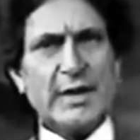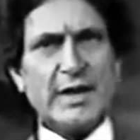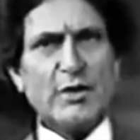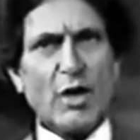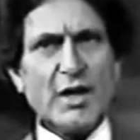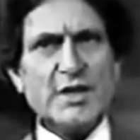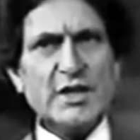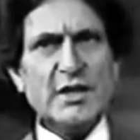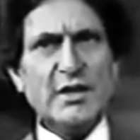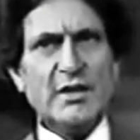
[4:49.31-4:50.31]

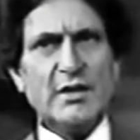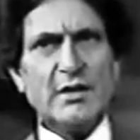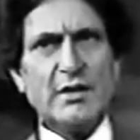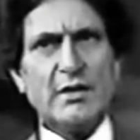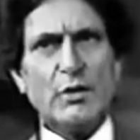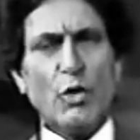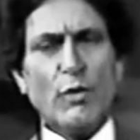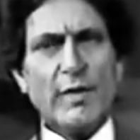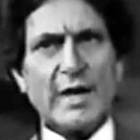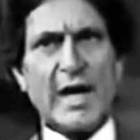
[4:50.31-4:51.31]
Technology
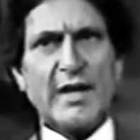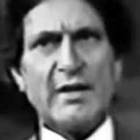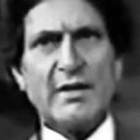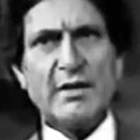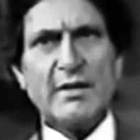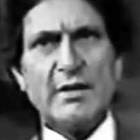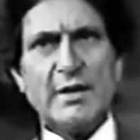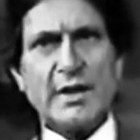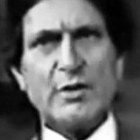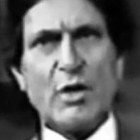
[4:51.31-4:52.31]
overran.
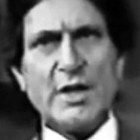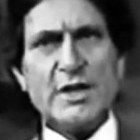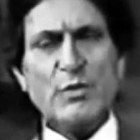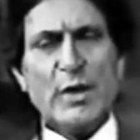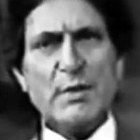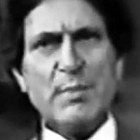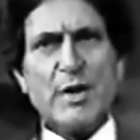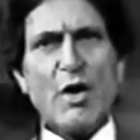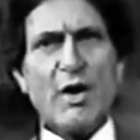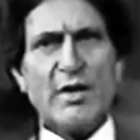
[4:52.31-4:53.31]
Technology went
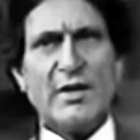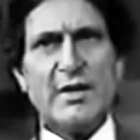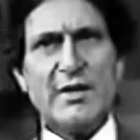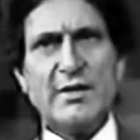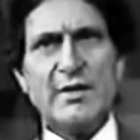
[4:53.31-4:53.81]
beyond